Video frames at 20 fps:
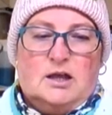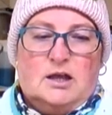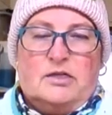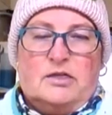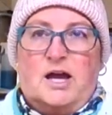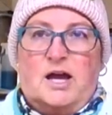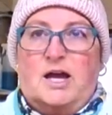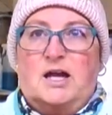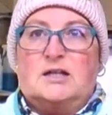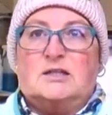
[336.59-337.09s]

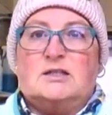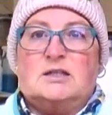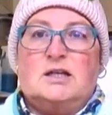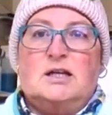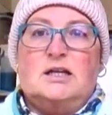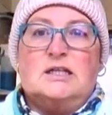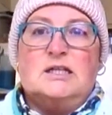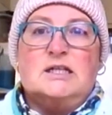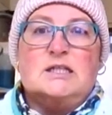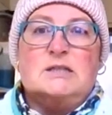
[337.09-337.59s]
that
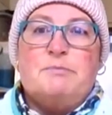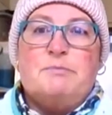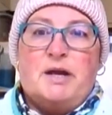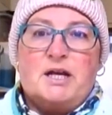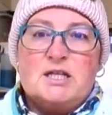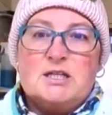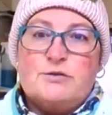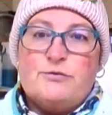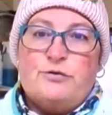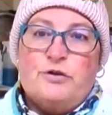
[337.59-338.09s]
it is
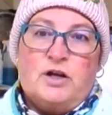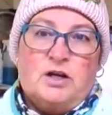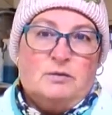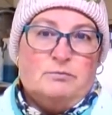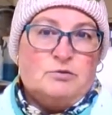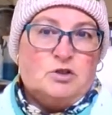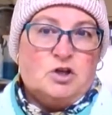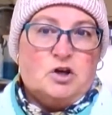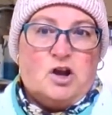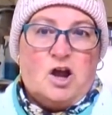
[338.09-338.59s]
best for
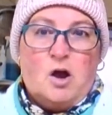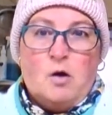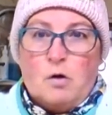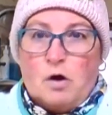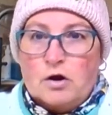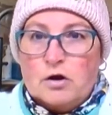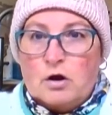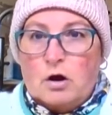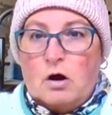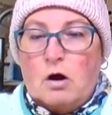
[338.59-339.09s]
him to go
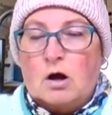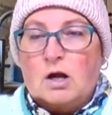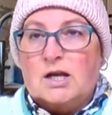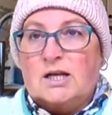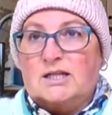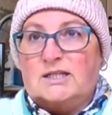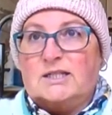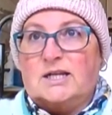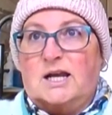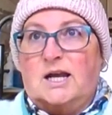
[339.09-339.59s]
on a
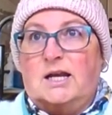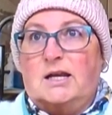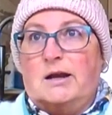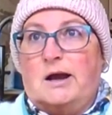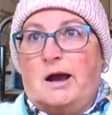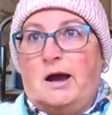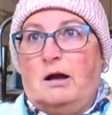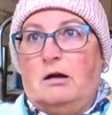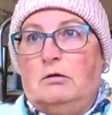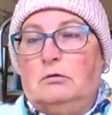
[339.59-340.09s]
holiday
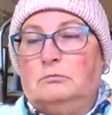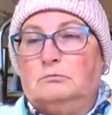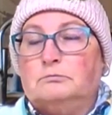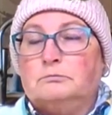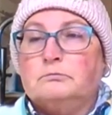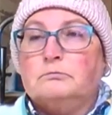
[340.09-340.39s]
now.